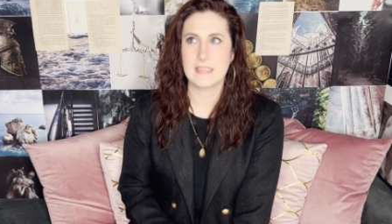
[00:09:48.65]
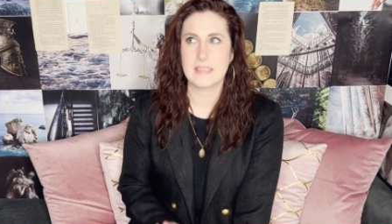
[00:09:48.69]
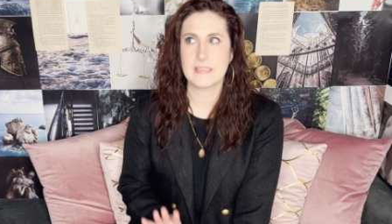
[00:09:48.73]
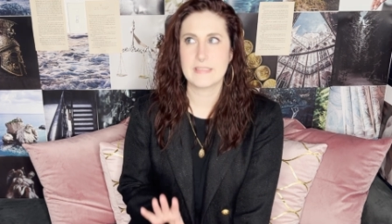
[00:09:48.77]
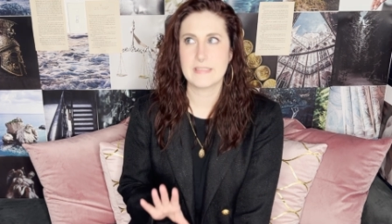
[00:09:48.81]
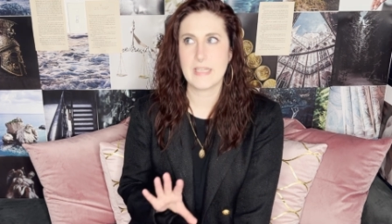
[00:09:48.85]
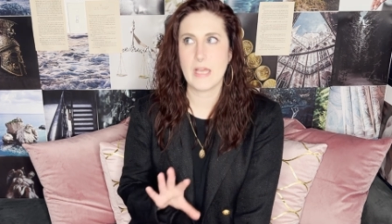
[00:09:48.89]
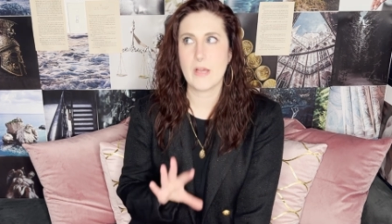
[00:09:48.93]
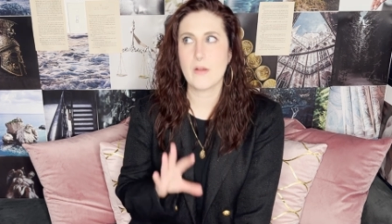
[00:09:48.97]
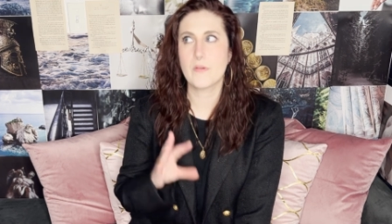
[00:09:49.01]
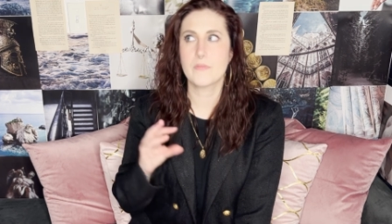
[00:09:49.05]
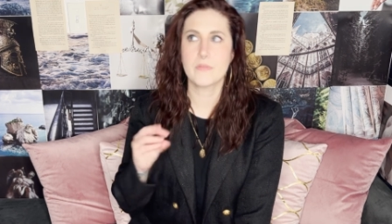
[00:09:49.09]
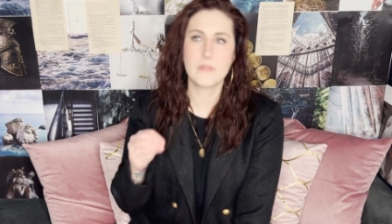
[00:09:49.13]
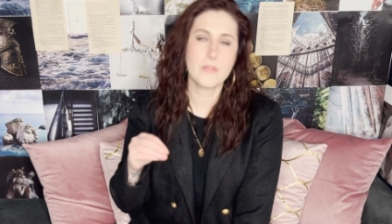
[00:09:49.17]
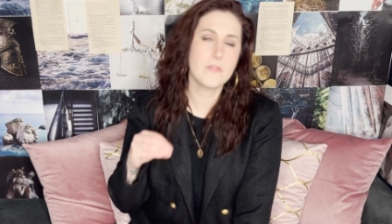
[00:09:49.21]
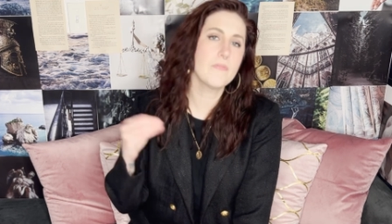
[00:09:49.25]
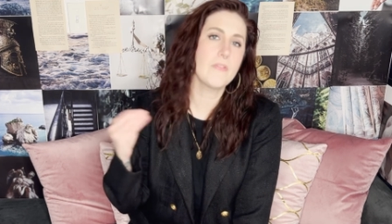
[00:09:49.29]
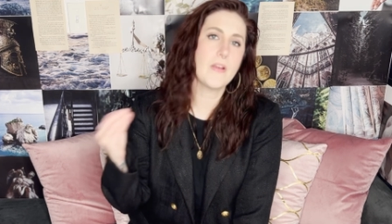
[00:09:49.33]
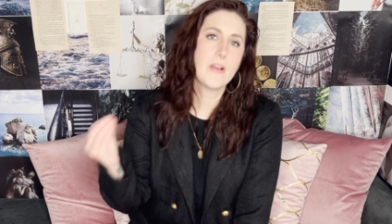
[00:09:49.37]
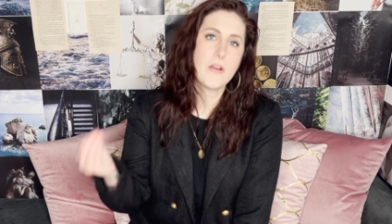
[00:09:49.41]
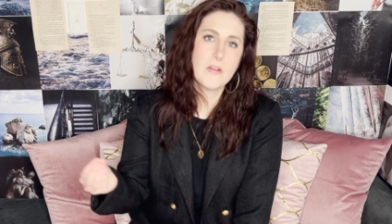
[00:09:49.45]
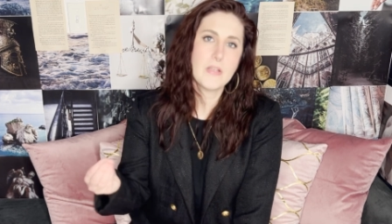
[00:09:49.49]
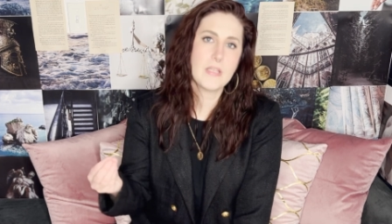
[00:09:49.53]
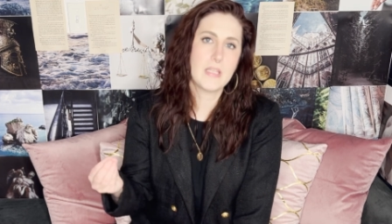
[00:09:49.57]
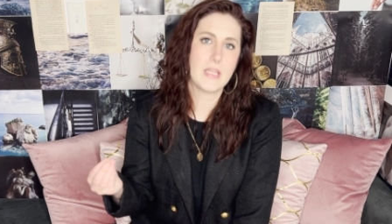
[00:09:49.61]
Now, the
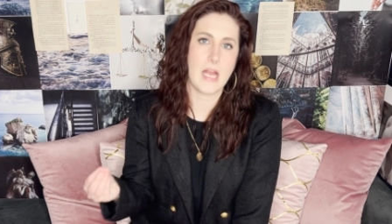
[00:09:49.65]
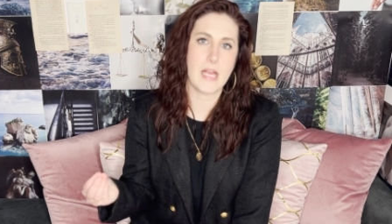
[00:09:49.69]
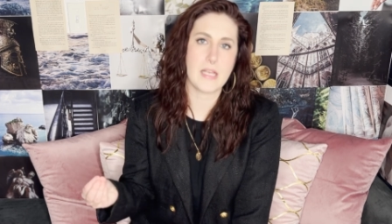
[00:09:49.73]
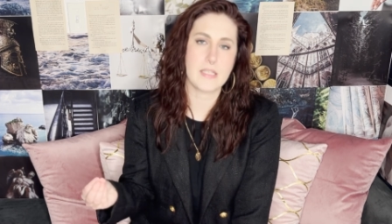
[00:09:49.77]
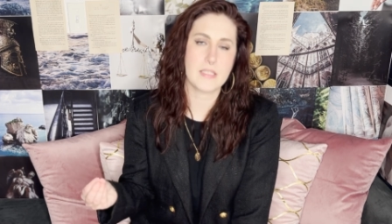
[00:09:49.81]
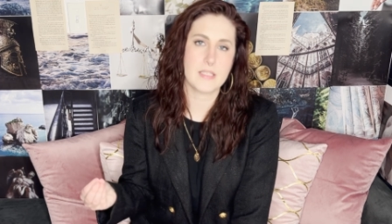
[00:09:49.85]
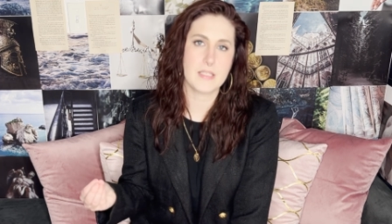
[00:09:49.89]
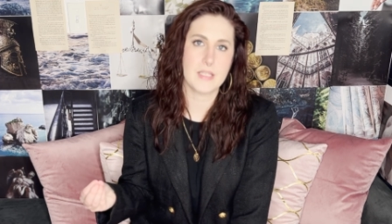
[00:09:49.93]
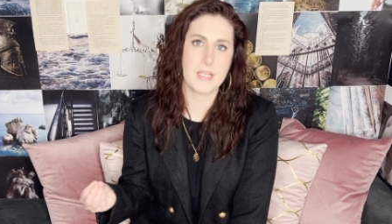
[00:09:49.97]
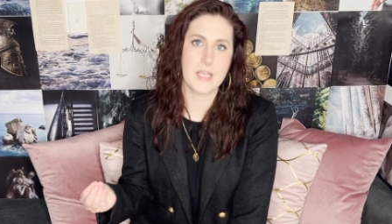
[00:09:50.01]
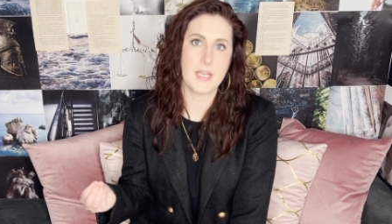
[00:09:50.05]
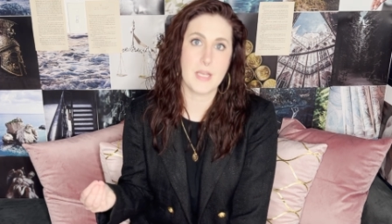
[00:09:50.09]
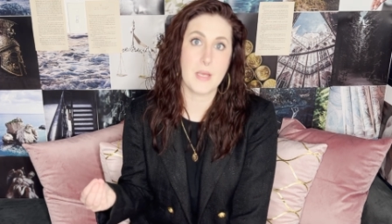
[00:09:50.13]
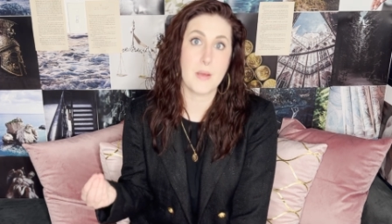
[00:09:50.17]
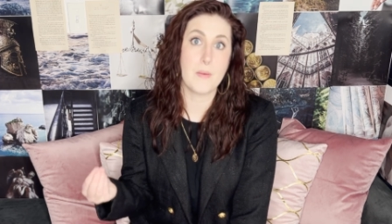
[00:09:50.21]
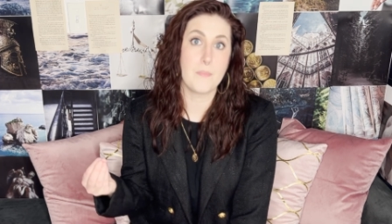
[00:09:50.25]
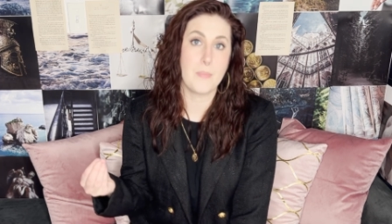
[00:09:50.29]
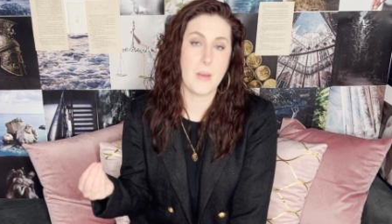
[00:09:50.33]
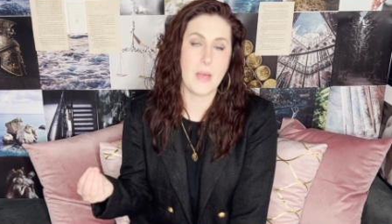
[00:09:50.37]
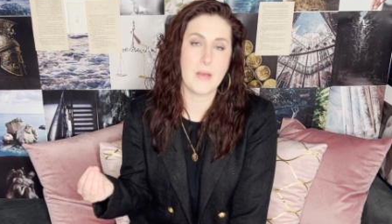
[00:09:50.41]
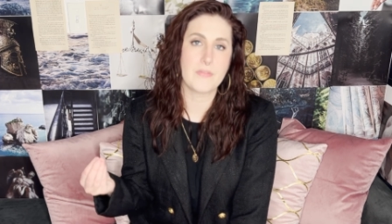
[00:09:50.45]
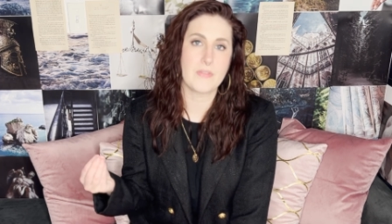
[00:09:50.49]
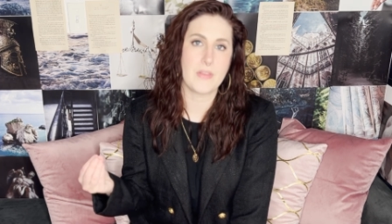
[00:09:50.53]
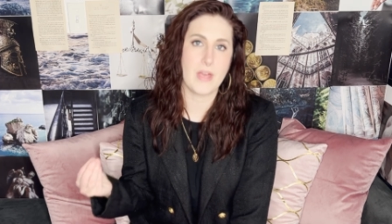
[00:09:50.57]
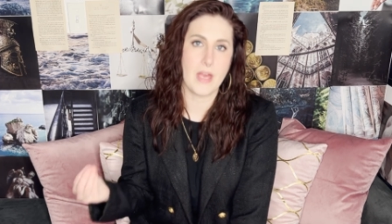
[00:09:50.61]
very last thing
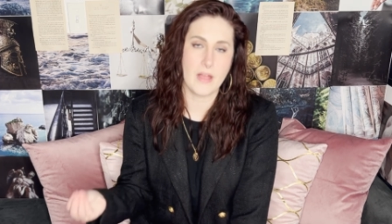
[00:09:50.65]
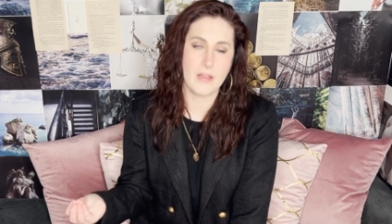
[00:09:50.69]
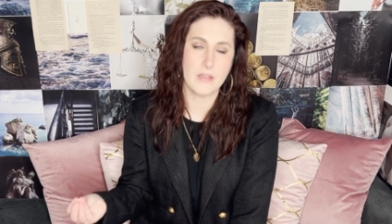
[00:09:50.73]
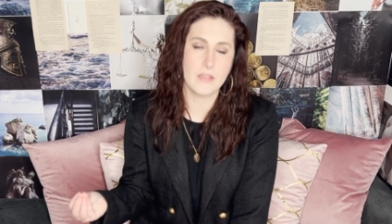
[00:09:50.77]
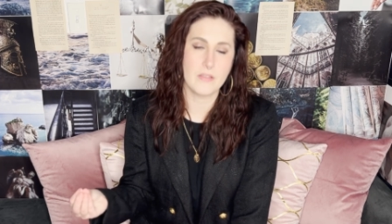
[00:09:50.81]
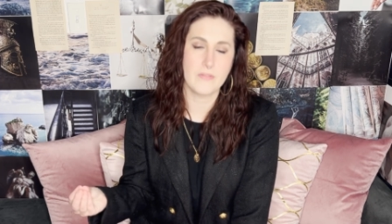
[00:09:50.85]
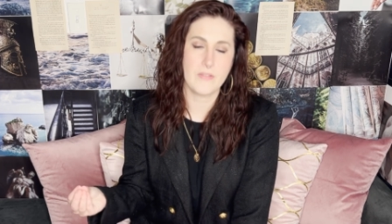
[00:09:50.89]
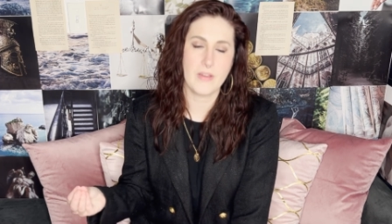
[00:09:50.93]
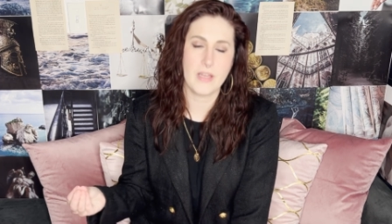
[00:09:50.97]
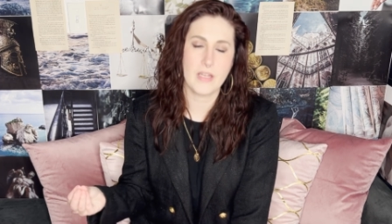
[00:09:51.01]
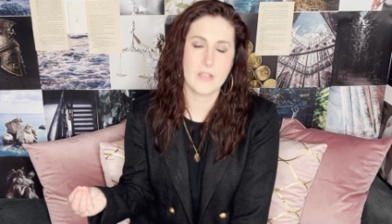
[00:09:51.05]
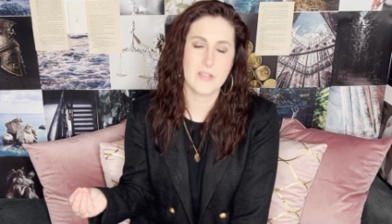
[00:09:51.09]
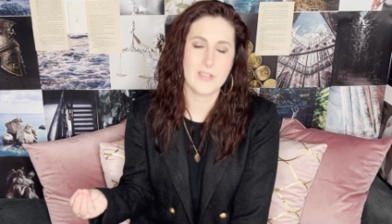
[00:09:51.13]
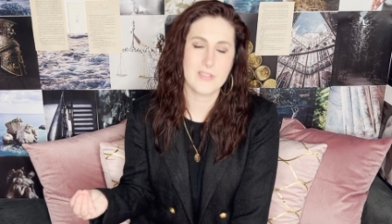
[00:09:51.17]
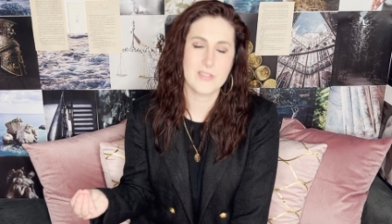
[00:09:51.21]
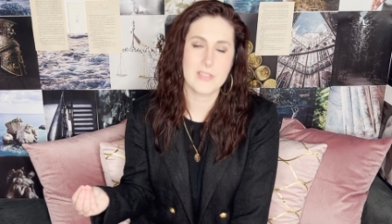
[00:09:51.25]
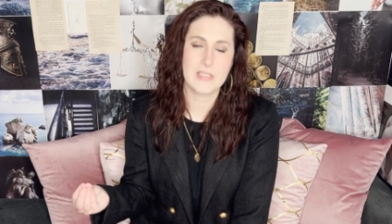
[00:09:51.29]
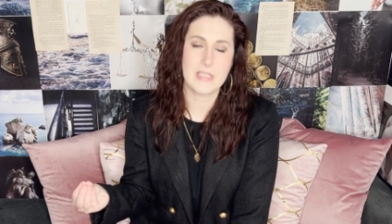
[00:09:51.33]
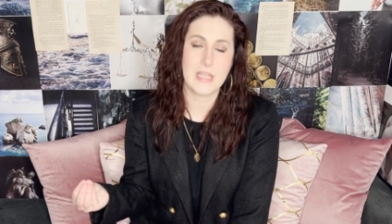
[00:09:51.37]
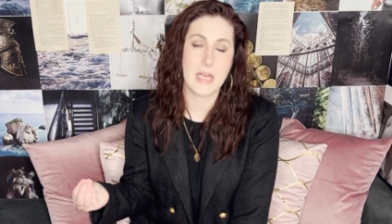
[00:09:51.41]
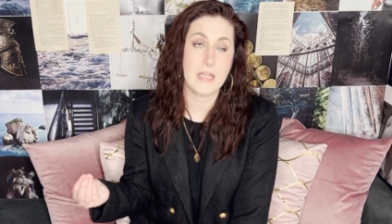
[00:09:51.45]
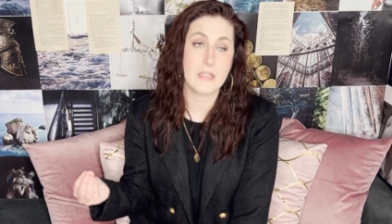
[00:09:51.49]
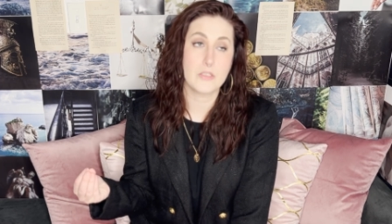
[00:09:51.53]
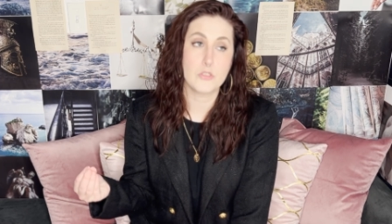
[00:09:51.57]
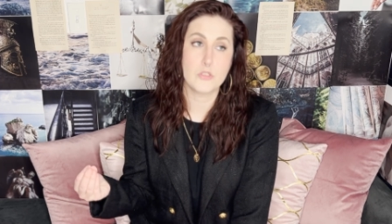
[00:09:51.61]
about the elevators
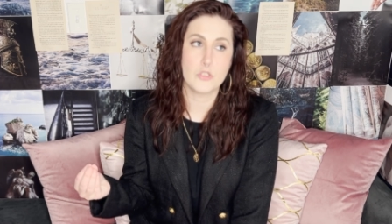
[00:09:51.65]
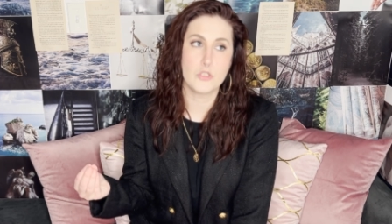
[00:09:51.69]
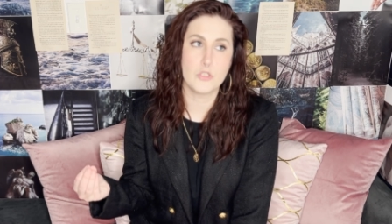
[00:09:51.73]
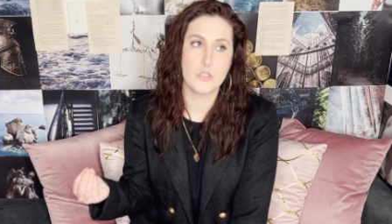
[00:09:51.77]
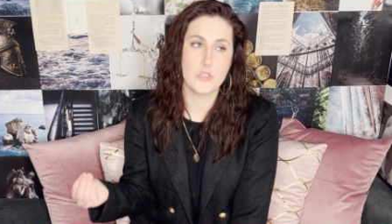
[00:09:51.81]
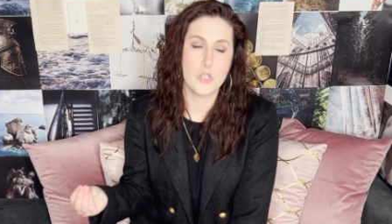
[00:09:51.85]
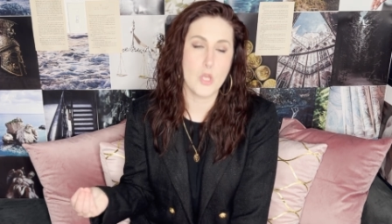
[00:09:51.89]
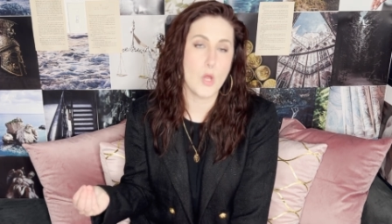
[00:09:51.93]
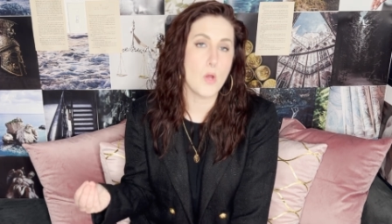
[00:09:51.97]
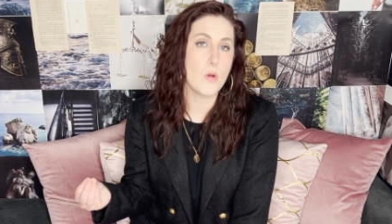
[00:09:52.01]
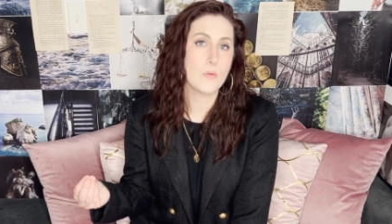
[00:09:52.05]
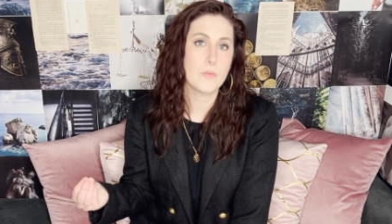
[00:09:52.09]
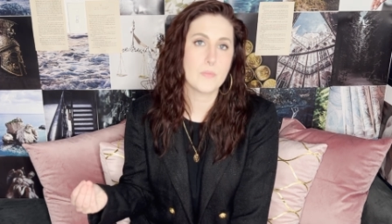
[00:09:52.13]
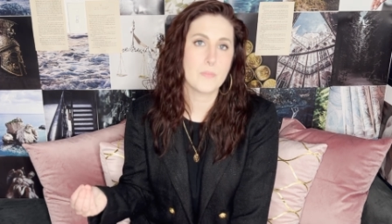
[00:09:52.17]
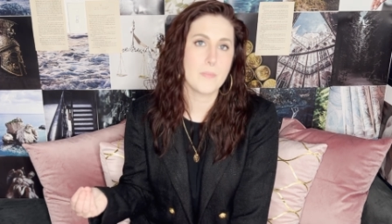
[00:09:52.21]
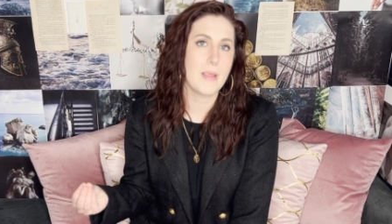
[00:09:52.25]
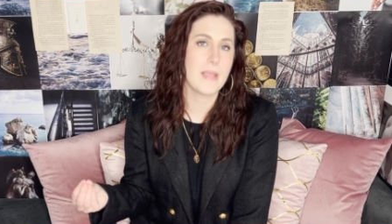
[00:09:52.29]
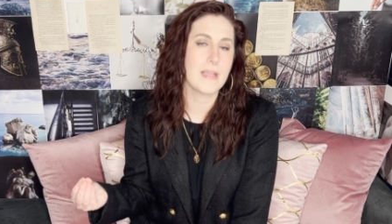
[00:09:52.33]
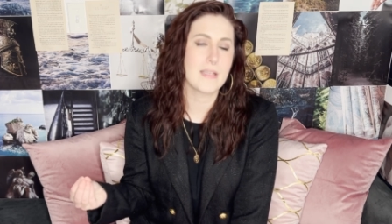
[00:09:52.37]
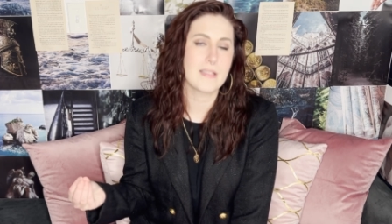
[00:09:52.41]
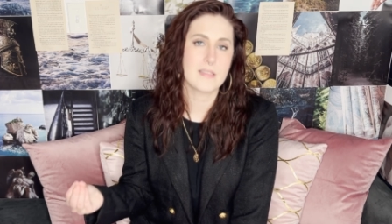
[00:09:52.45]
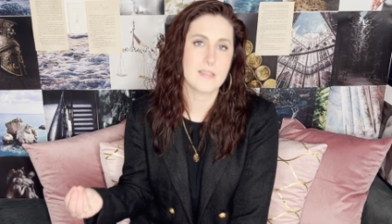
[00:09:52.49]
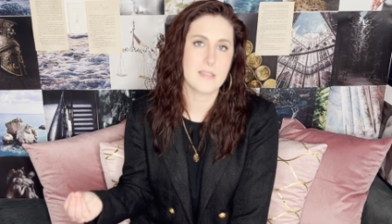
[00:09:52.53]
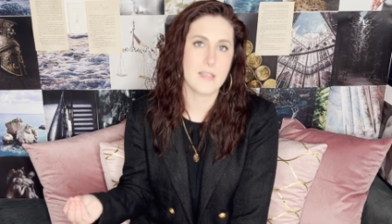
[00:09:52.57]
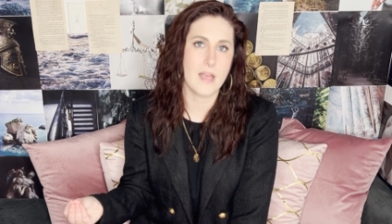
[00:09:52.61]
that don't
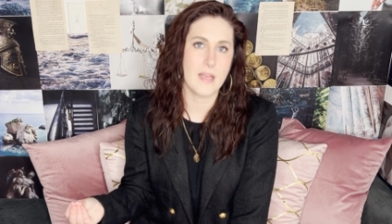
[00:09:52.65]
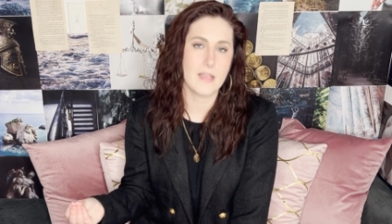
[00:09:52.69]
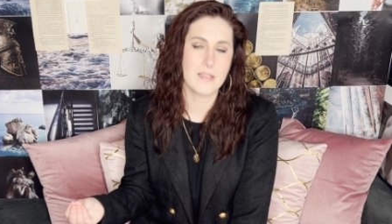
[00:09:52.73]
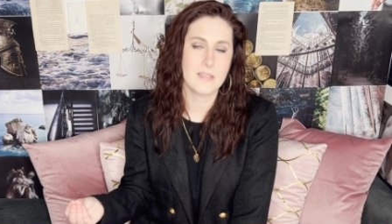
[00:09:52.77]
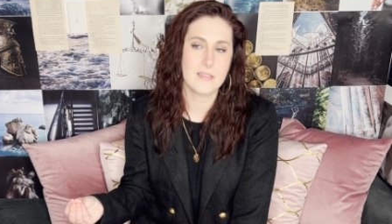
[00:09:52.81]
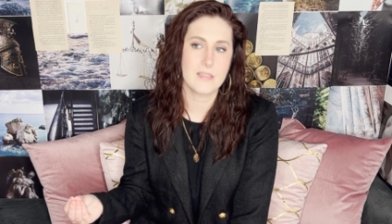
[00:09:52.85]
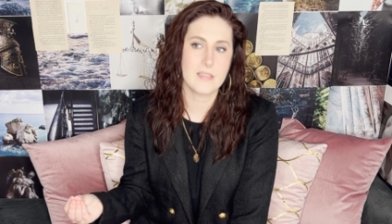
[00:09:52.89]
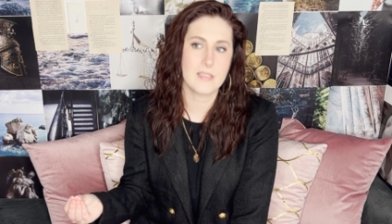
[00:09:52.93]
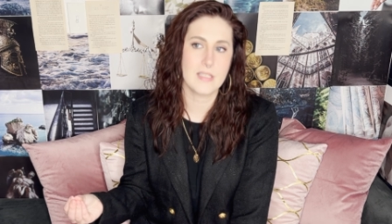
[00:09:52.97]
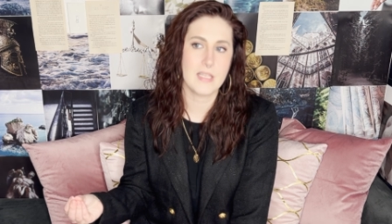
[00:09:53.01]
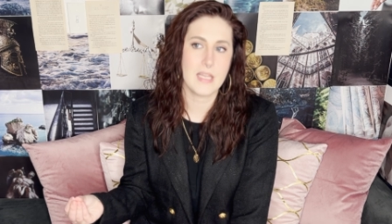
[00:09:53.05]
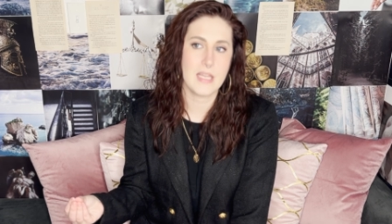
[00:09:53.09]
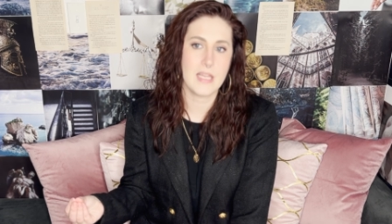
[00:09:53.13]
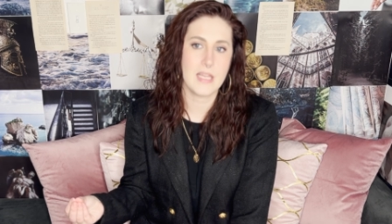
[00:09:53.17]
make sense,